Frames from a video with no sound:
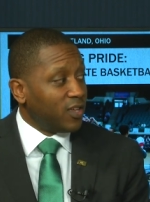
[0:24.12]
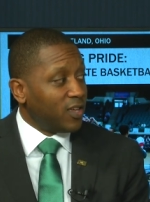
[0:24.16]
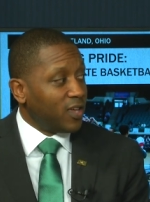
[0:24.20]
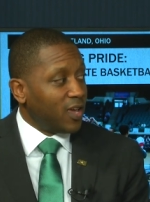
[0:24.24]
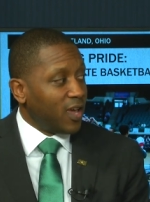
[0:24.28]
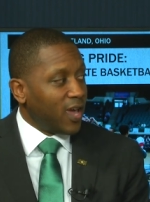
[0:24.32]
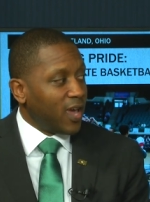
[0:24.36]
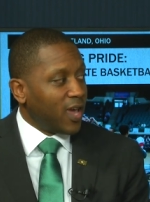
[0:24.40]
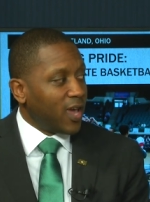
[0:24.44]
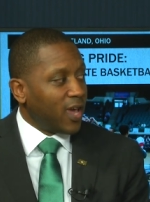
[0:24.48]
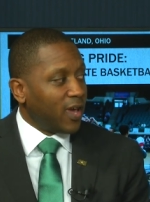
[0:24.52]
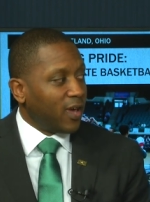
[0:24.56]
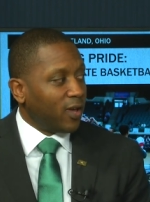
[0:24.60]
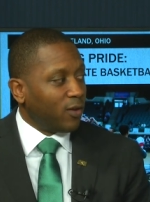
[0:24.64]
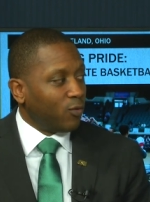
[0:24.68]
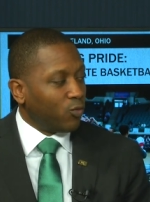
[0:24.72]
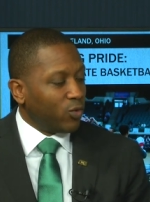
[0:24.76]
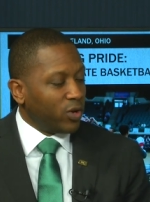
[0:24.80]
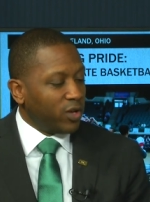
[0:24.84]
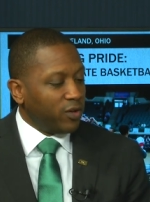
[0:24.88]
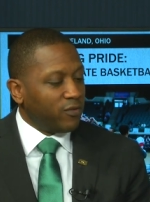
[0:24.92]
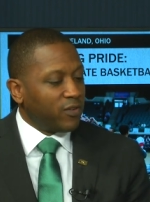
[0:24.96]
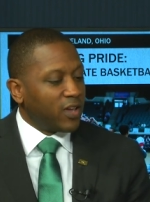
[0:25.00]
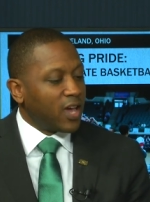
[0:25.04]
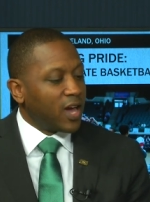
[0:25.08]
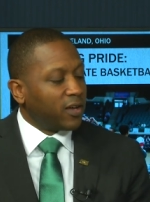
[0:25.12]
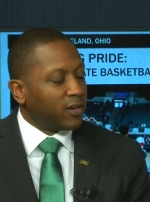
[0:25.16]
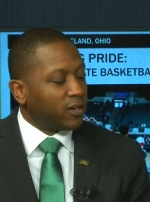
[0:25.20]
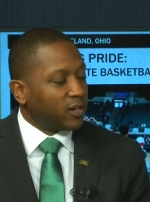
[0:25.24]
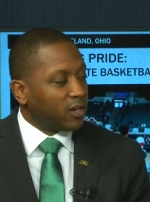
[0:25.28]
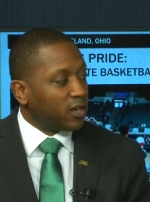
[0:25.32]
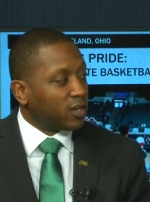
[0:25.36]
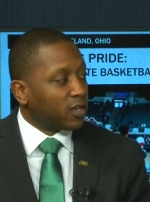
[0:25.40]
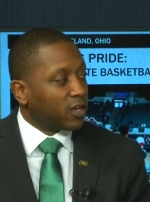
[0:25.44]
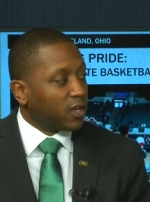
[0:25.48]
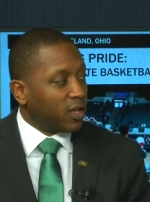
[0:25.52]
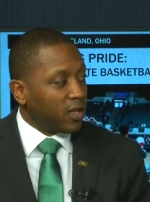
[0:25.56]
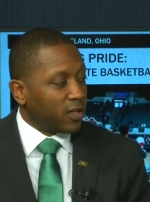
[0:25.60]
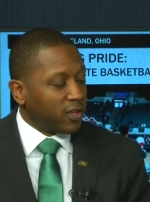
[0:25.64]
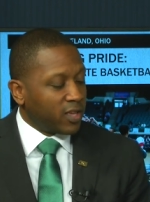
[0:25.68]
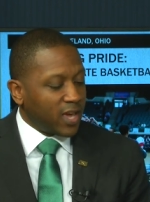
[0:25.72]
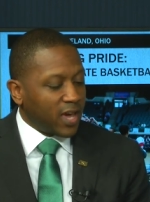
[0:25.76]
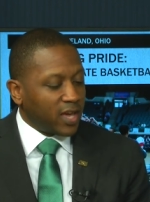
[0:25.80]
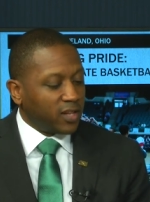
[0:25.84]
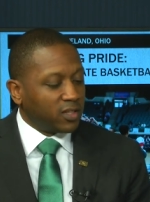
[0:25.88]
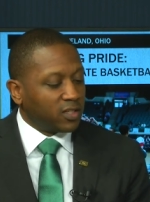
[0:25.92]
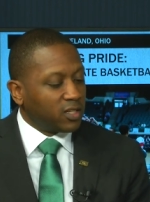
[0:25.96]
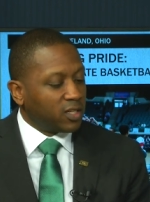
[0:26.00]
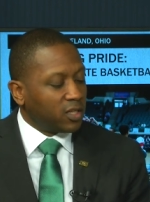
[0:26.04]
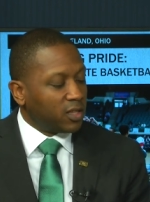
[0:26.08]
Yeah. And we've gotten
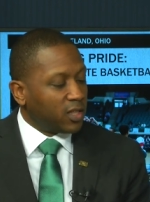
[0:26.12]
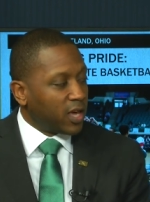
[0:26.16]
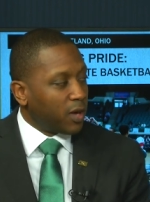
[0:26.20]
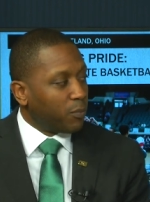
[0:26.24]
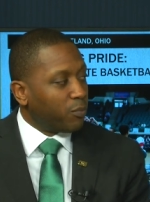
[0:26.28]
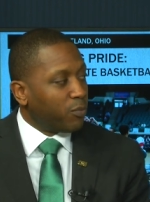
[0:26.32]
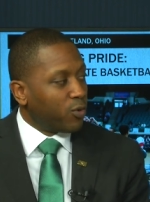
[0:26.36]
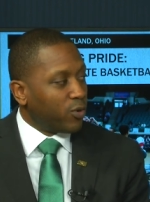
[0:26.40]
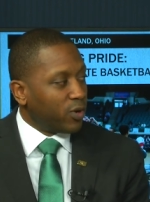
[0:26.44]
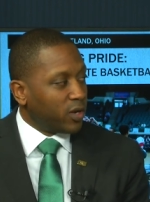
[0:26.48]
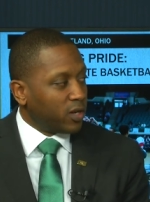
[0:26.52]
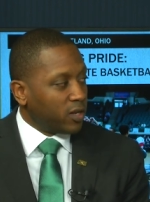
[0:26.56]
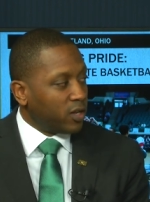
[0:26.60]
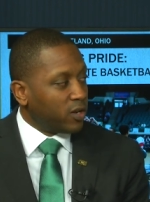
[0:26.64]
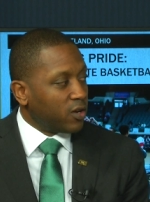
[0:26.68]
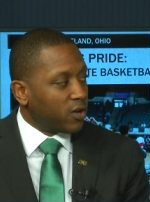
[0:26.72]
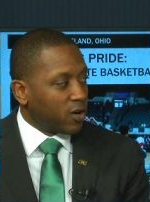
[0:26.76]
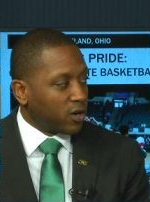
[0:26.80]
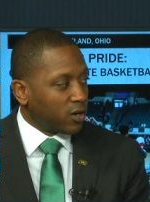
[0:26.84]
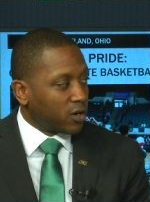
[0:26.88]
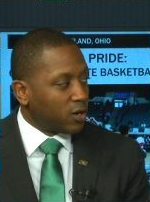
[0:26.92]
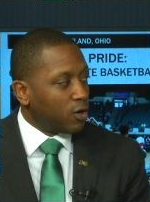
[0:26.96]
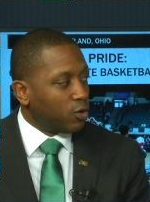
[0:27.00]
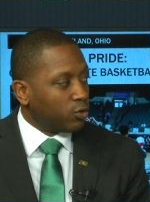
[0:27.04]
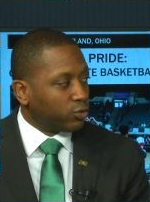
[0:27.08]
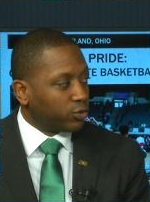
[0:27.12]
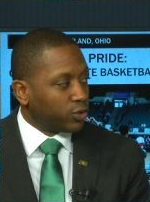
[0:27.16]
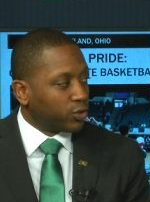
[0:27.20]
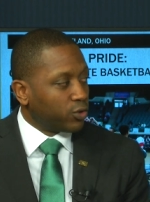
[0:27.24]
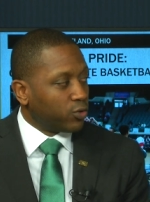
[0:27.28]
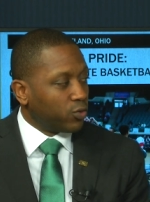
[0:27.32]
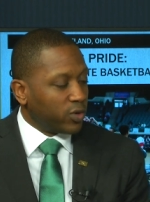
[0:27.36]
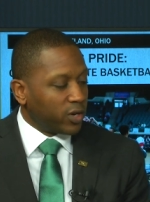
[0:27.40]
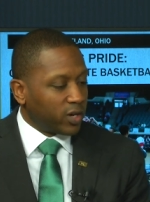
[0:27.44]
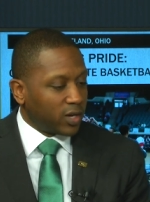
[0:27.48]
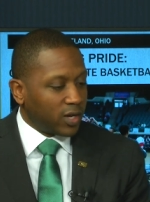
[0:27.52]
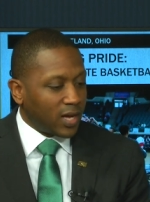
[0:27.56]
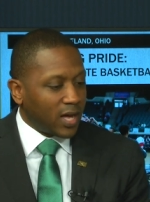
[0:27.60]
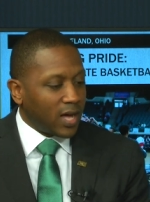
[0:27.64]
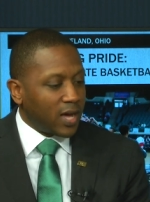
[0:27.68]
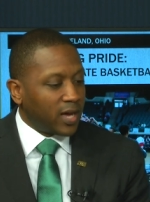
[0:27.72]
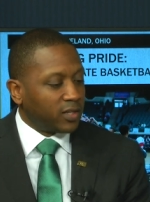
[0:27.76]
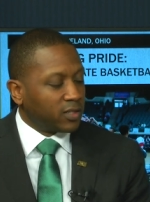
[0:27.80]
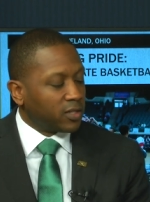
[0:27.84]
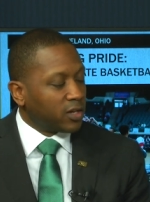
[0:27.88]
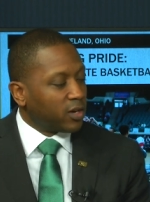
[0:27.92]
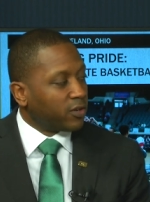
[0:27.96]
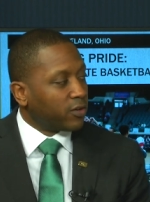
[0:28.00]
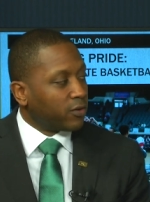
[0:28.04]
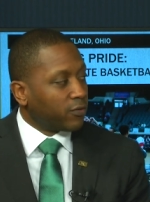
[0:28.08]
to that point in our culture where
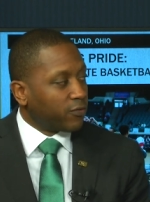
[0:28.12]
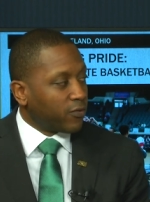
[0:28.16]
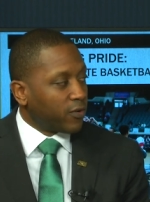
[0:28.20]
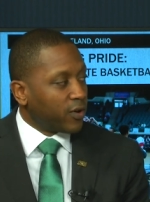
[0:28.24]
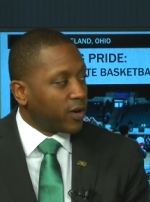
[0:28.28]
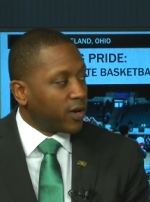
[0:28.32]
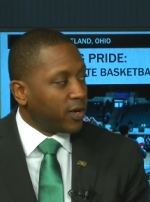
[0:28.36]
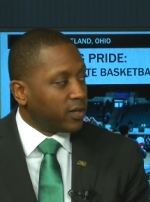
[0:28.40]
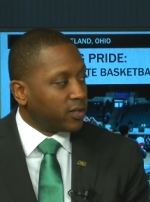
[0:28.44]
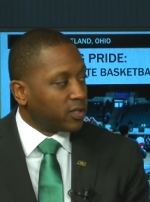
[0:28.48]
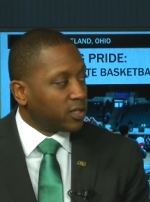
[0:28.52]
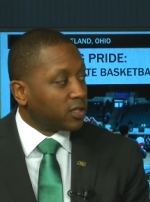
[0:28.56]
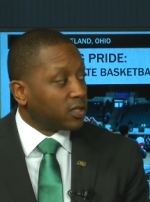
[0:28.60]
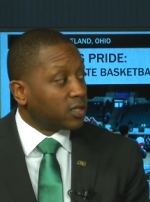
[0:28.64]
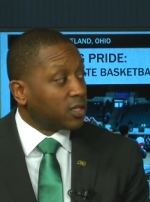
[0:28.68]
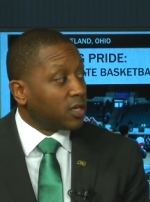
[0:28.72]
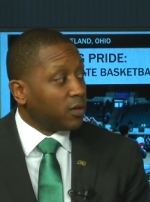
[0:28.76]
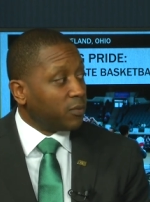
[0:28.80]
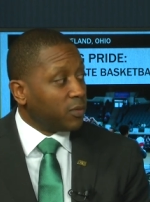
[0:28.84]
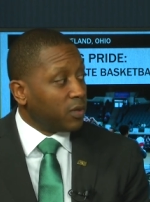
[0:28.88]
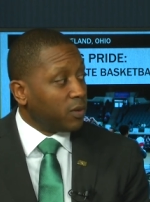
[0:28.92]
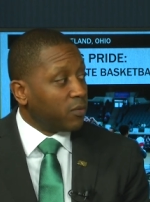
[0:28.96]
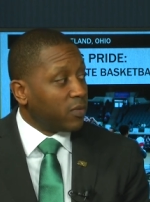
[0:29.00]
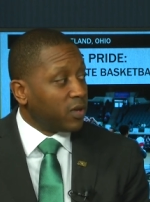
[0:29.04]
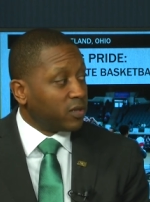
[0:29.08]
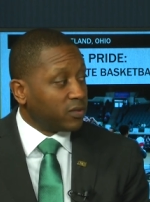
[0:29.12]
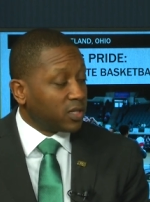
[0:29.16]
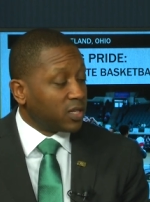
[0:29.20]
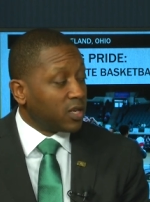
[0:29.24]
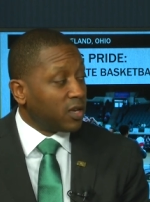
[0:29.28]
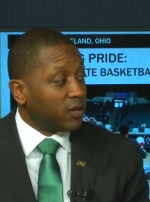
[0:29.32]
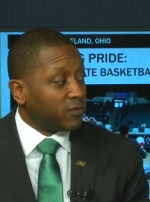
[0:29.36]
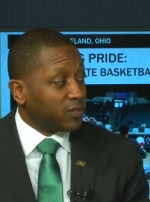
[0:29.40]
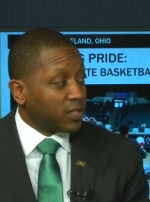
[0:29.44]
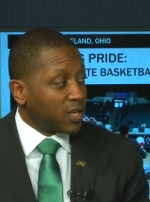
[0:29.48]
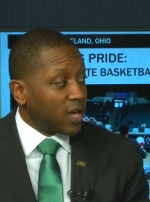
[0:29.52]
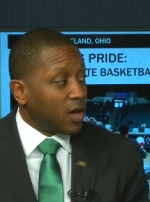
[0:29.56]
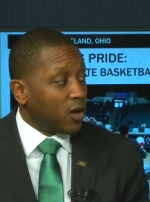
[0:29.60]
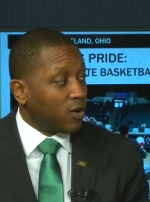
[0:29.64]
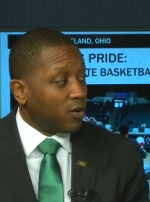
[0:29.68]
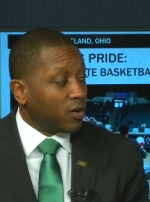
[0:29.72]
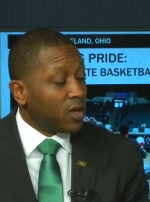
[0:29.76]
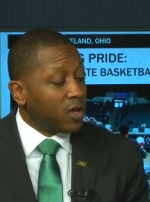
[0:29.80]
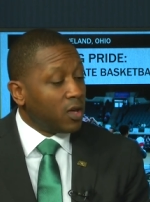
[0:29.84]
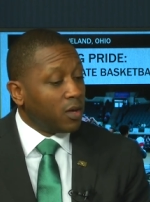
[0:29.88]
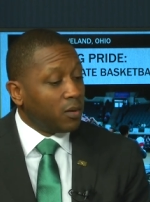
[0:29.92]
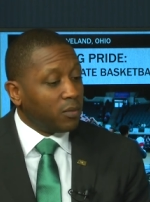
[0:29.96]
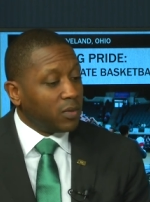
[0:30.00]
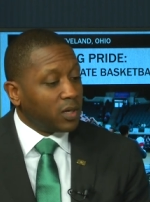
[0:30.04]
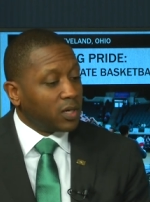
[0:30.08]
guys aren't afraid to sub themselves out
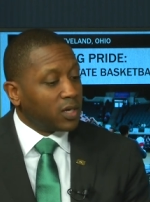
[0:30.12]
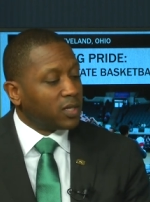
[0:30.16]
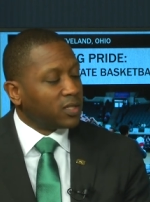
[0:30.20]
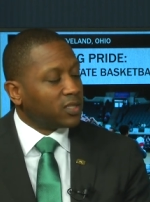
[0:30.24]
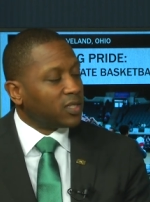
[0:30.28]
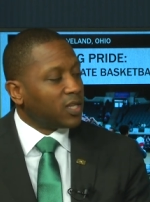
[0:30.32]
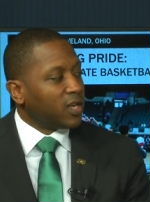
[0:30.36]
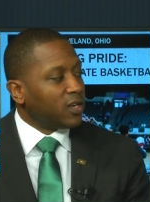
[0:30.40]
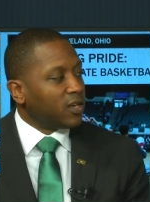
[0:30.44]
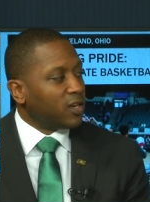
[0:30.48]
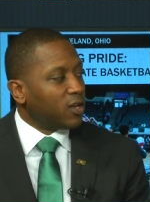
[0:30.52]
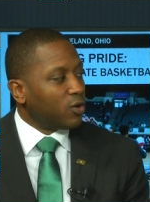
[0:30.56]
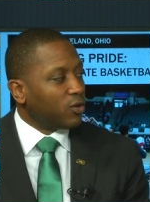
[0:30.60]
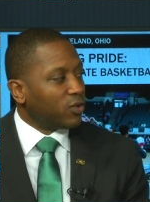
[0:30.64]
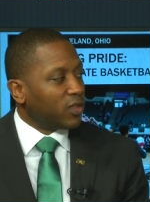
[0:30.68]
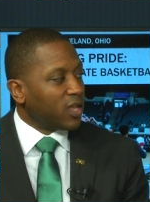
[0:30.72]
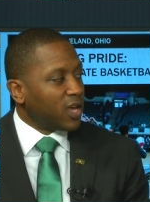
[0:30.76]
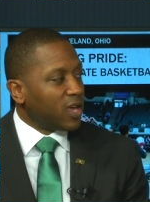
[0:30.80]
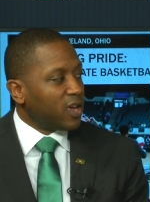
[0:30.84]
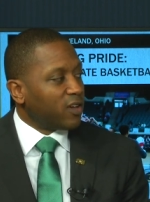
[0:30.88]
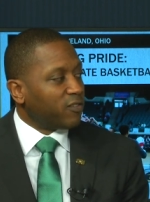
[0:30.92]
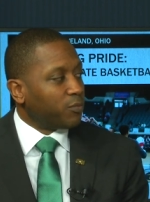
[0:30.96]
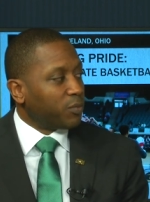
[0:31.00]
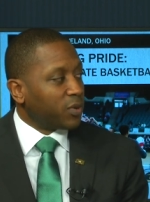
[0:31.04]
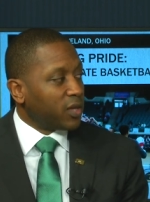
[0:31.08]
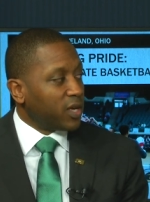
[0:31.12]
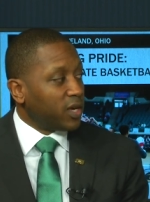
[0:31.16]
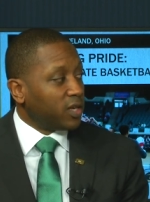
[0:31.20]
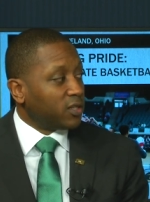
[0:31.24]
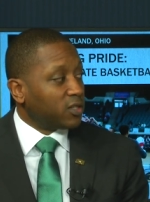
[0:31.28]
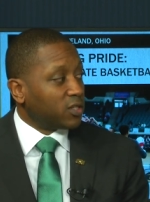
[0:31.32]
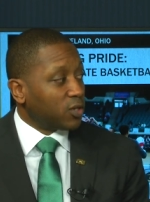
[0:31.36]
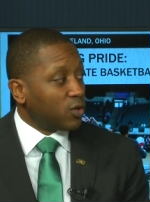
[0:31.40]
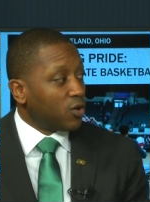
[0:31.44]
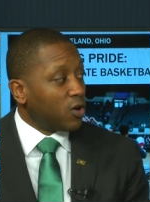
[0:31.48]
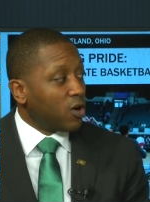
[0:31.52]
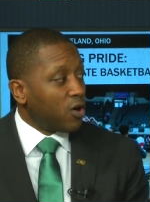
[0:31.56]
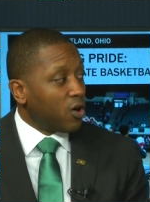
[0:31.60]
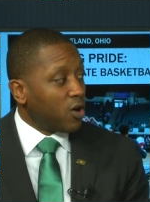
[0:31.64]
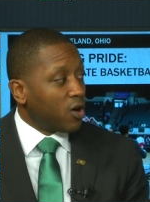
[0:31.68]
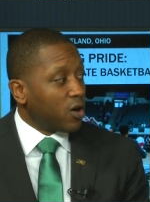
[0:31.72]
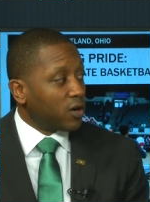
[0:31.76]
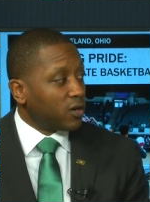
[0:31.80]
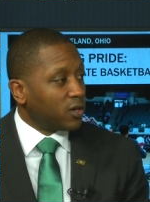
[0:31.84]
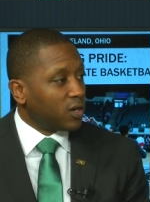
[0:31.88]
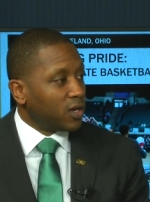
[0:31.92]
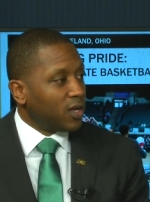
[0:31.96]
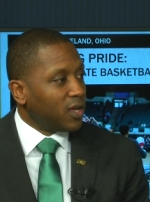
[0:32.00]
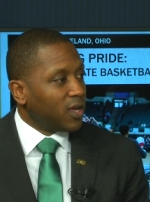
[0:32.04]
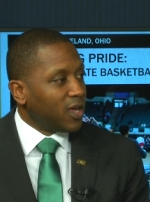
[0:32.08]
because they know they have played so
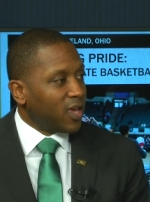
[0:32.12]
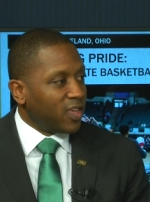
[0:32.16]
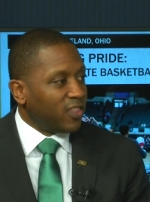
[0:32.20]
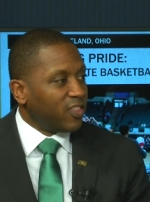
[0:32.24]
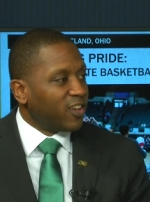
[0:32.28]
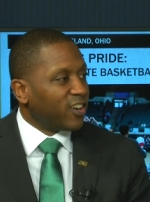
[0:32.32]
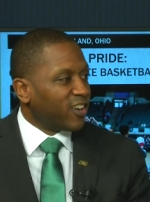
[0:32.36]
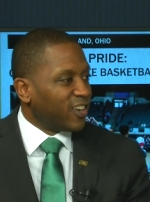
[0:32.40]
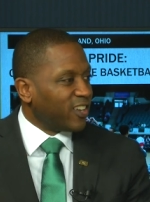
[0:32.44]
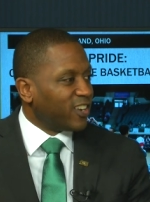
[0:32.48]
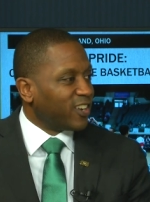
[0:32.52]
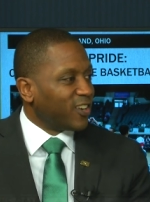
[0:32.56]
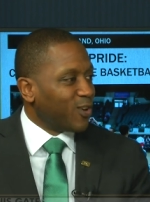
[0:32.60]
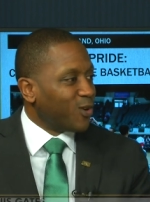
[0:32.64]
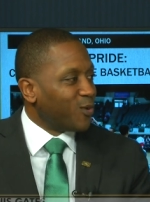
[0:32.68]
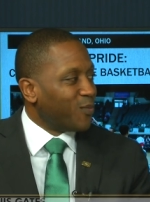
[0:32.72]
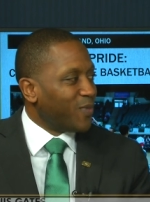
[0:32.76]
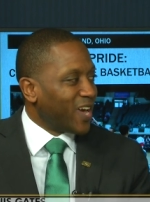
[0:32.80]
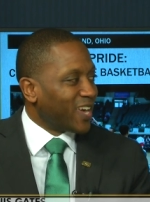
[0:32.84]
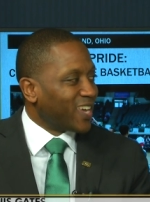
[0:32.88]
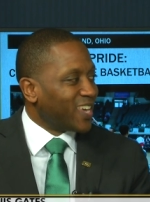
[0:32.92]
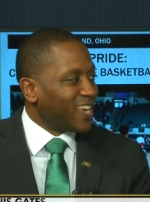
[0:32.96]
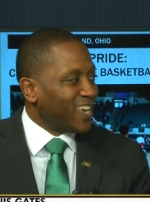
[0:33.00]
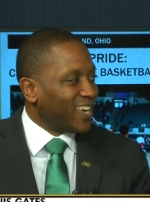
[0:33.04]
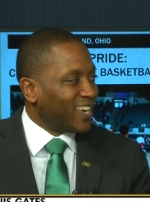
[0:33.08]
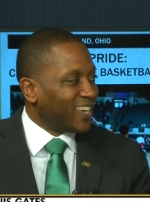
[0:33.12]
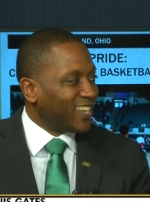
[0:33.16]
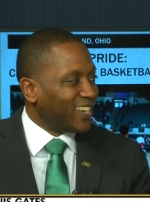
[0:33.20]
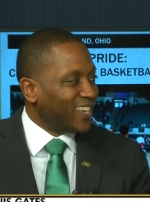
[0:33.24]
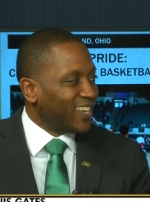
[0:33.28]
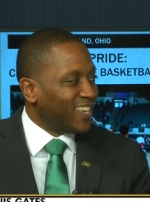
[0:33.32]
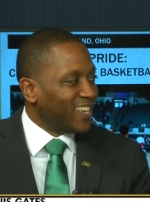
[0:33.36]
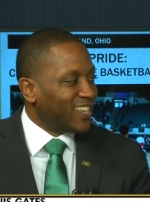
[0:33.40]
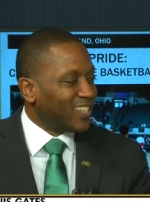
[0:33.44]
hard and they're going to go back in.